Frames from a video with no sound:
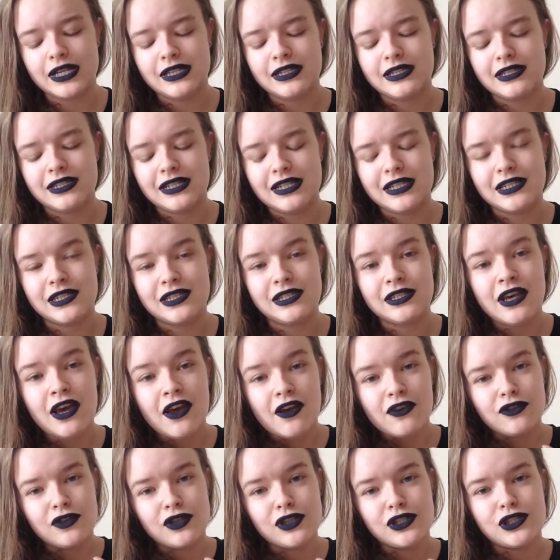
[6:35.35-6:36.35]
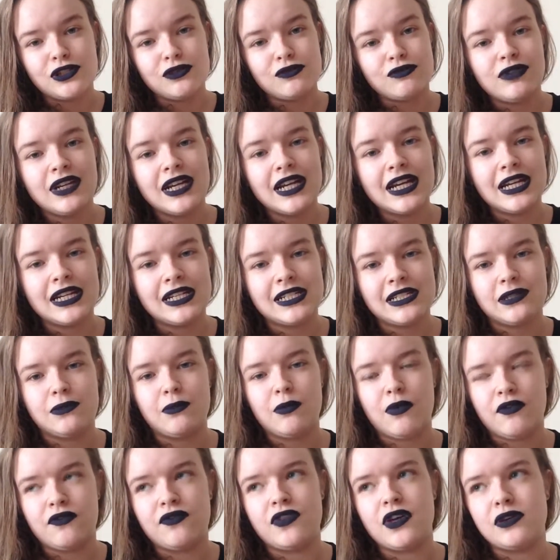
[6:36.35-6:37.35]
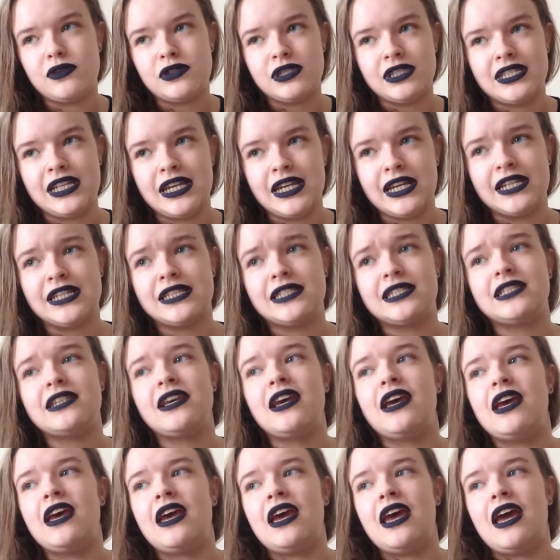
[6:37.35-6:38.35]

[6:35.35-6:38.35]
It's the surrealism of those scenes